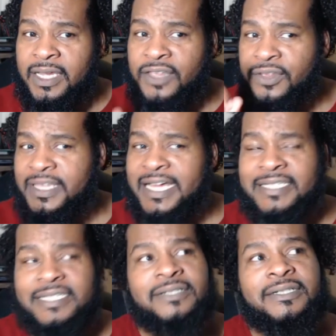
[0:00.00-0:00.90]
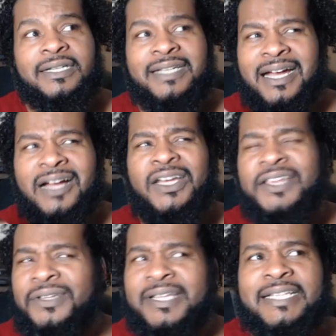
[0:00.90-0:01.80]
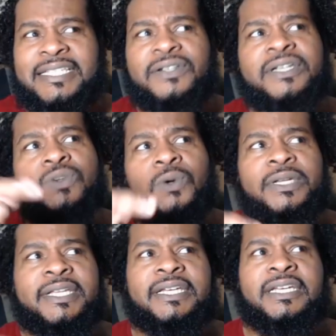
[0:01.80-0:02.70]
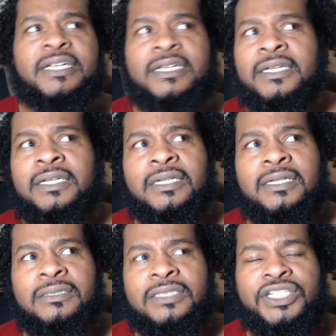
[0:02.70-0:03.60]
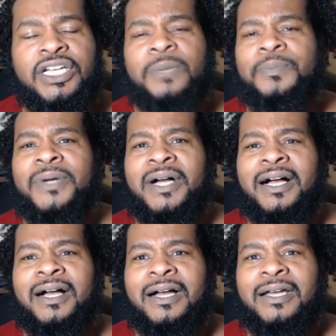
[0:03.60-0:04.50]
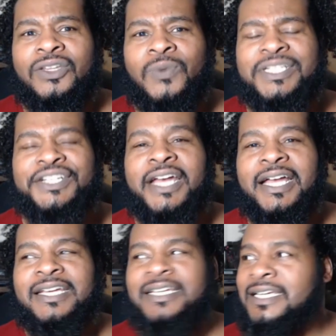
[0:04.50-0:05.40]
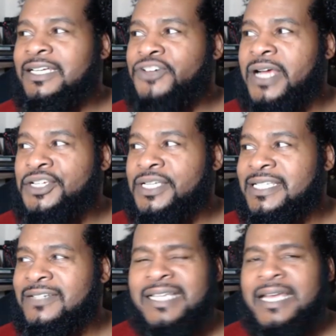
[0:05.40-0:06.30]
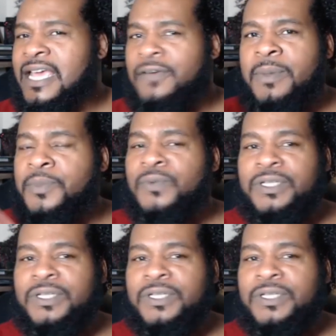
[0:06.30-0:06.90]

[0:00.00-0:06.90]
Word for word: Either that series, yeah, either that series or the Shut Up, uh, the Wajdi Akkari tragedy series. I can't remember